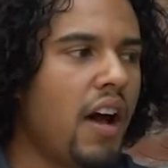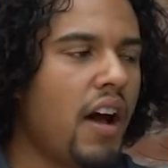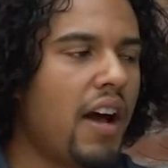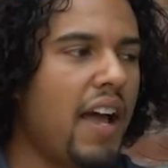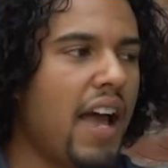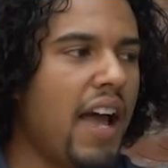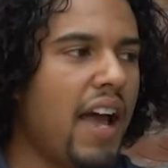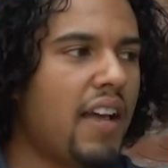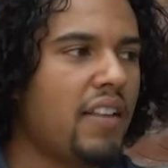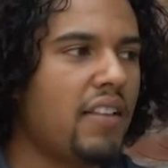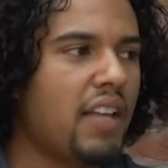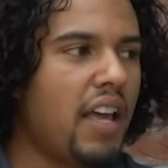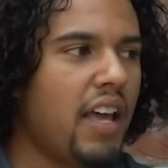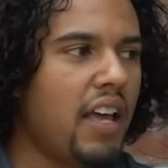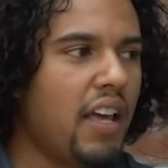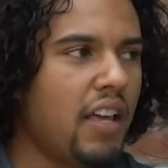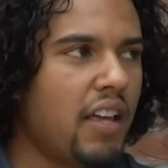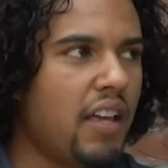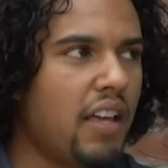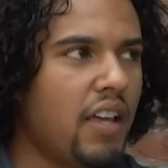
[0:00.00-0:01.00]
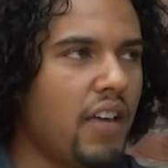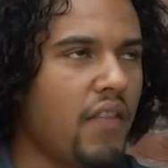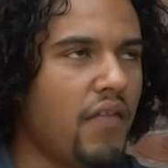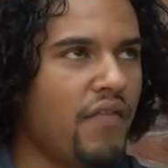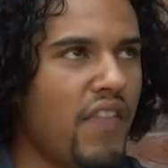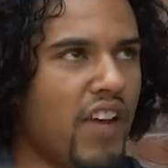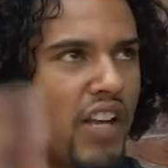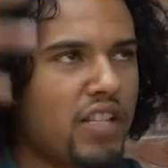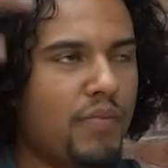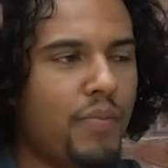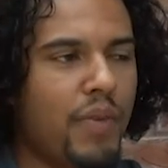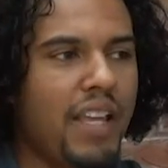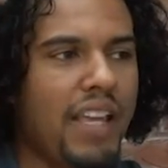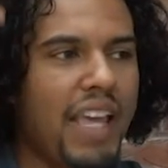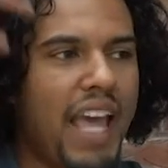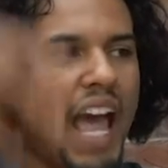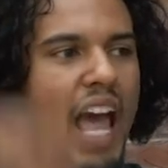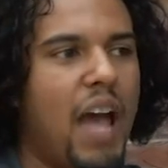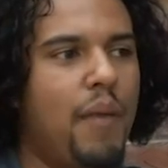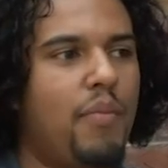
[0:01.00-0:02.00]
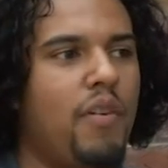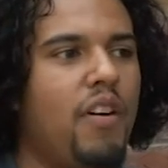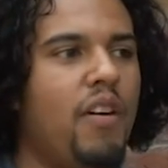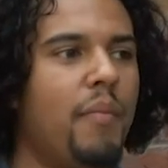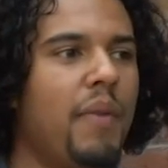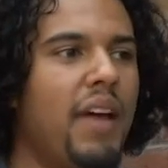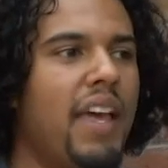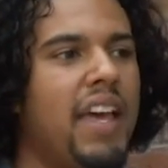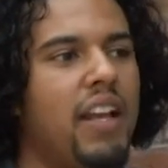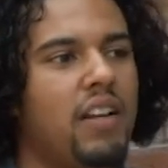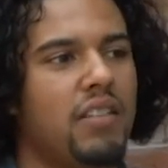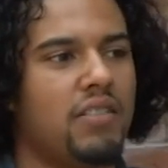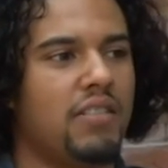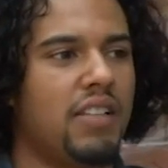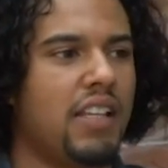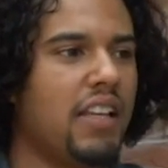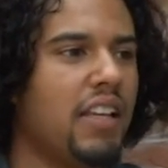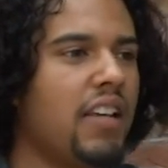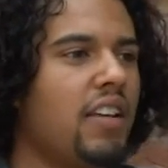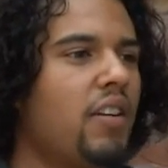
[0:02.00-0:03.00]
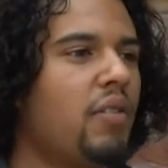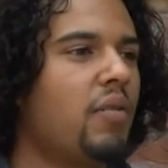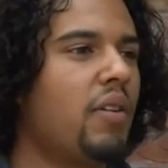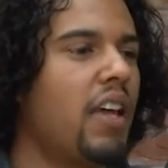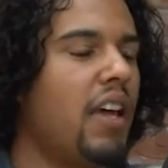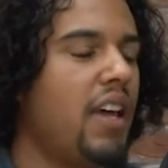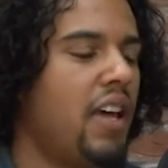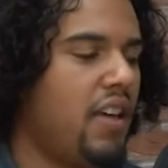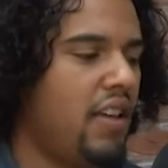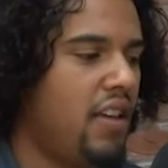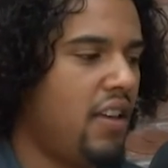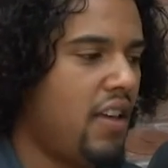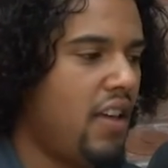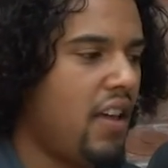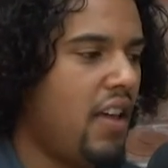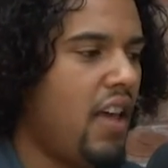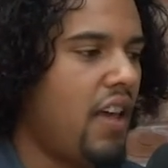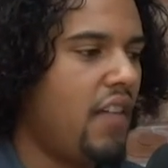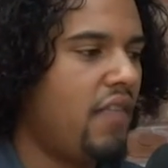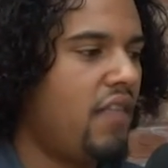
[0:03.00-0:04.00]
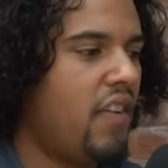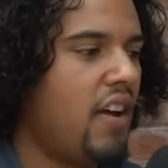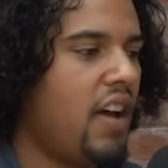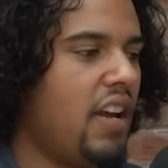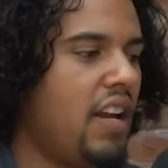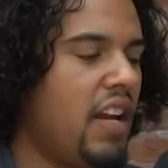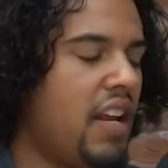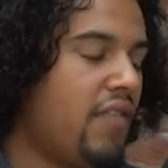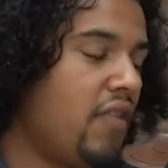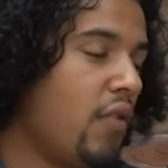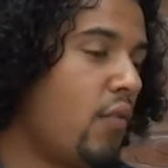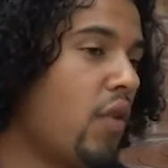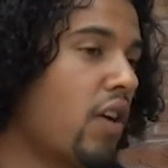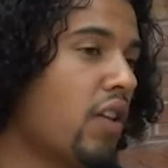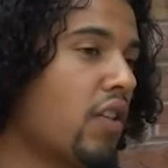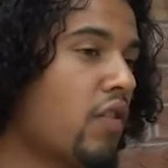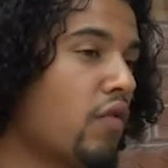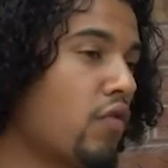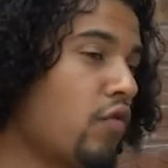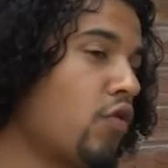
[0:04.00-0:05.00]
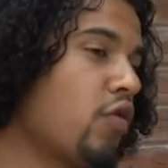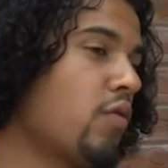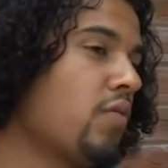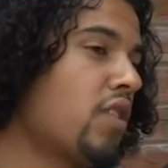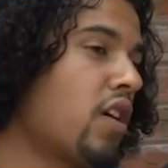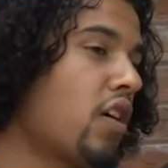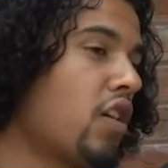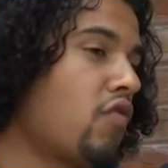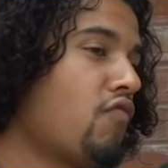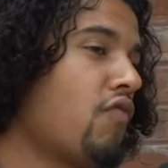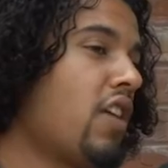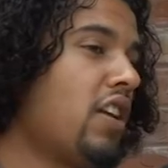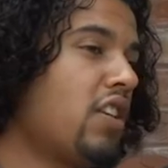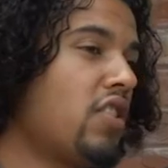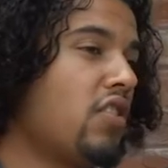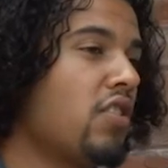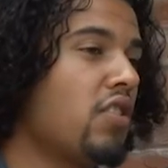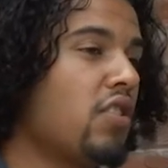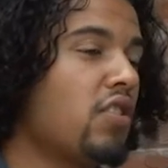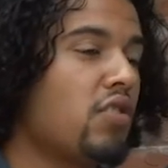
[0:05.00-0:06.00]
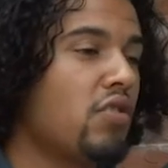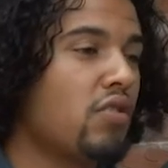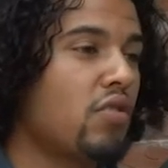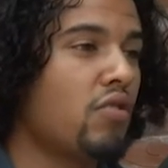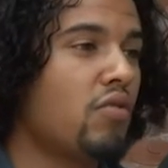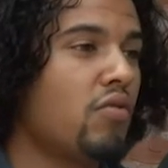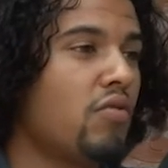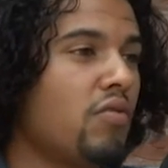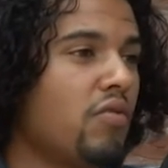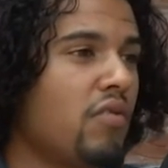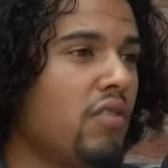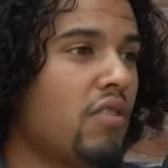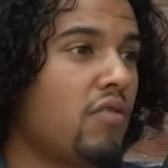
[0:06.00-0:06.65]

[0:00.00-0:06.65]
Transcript: I had a investment cap on my head. I was thinking, okay, if I live in one of the rooms, I can rent the other two.